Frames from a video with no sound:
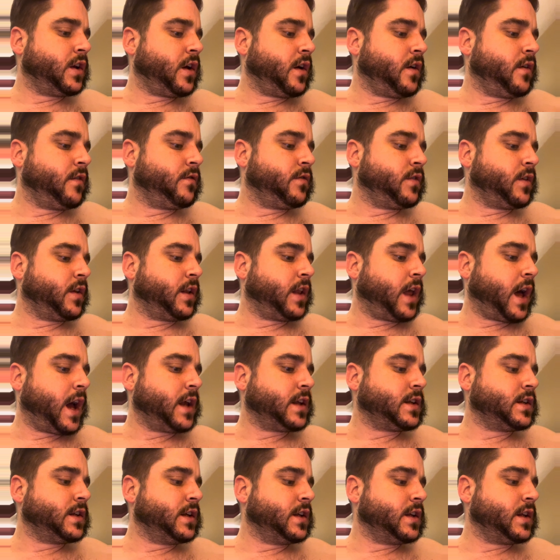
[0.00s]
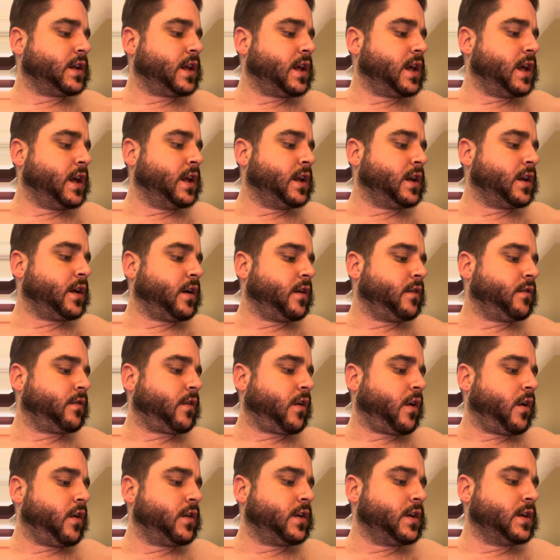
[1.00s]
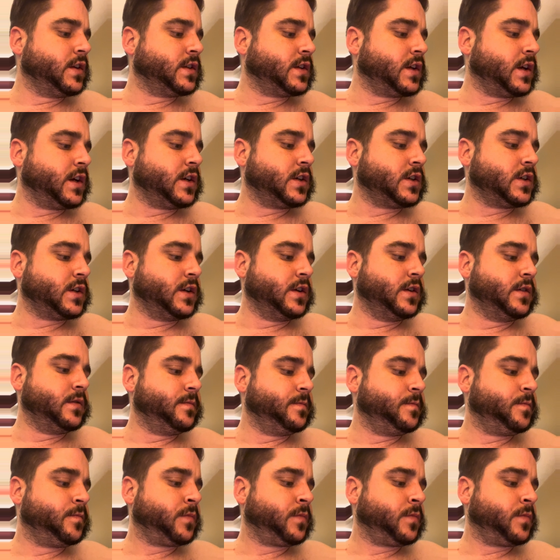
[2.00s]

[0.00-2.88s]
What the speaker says: of the latent heat of condensation.